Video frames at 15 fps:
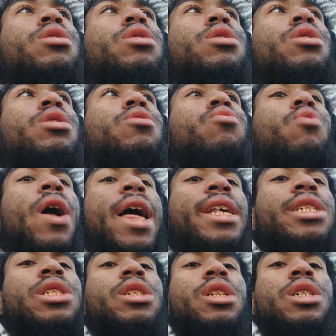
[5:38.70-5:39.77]
the
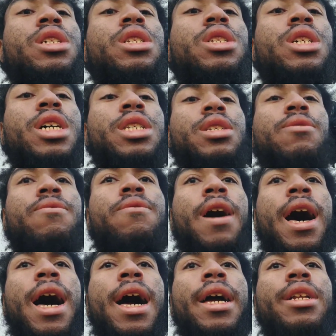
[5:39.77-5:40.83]
irrationally
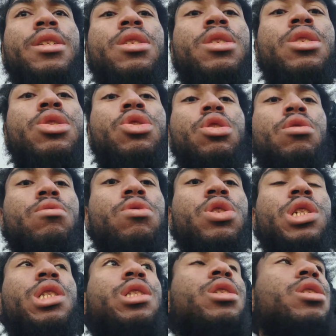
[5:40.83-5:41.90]
justified
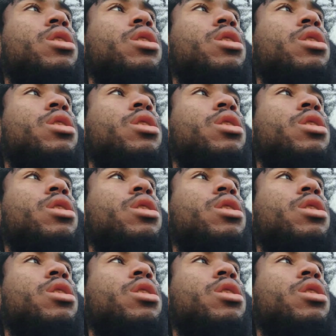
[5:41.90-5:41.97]
conclusion,